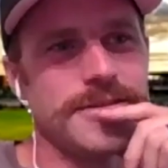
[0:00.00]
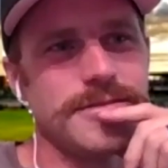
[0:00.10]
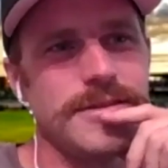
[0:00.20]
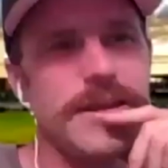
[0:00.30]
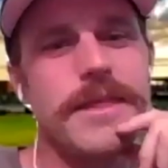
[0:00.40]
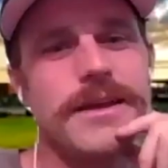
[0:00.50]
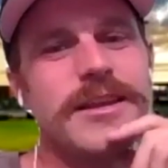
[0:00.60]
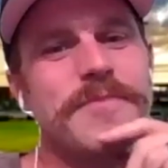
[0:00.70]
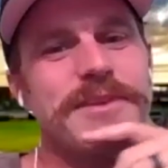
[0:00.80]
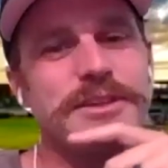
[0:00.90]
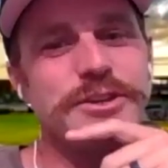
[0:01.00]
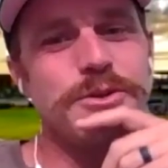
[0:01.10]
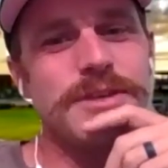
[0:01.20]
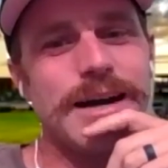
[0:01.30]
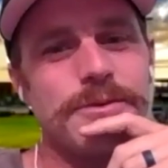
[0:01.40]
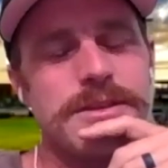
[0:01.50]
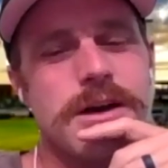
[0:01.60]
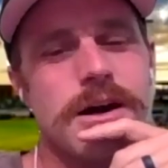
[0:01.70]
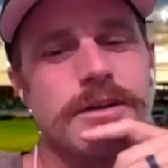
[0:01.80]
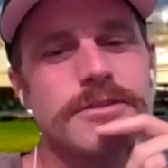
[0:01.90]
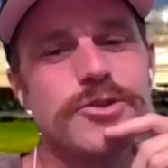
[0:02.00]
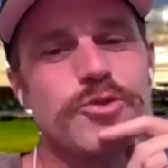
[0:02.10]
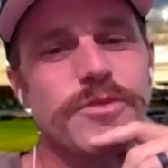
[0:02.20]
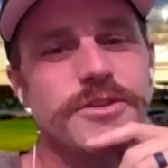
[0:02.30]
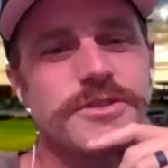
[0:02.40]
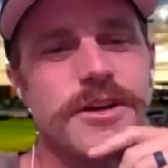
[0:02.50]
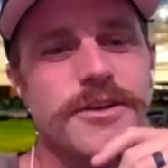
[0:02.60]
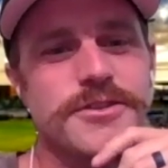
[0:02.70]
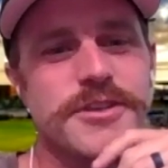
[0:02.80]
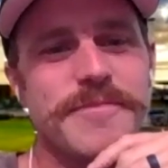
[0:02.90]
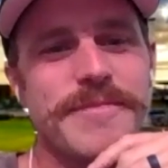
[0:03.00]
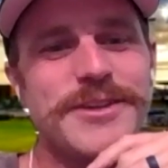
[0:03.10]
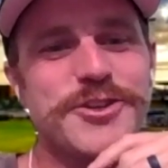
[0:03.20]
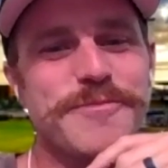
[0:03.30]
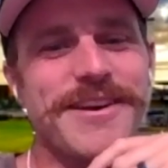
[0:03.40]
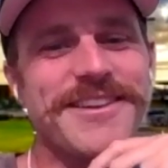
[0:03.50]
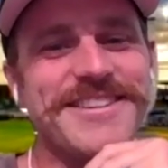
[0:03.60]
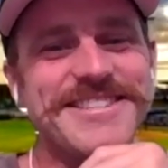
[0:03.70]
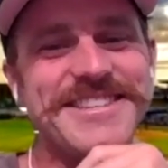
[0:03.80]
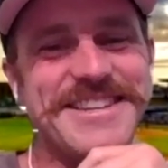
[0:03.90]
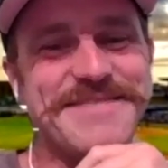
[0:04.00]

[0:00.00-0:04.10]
Yeah, they typically do that with young superstars on a major market team.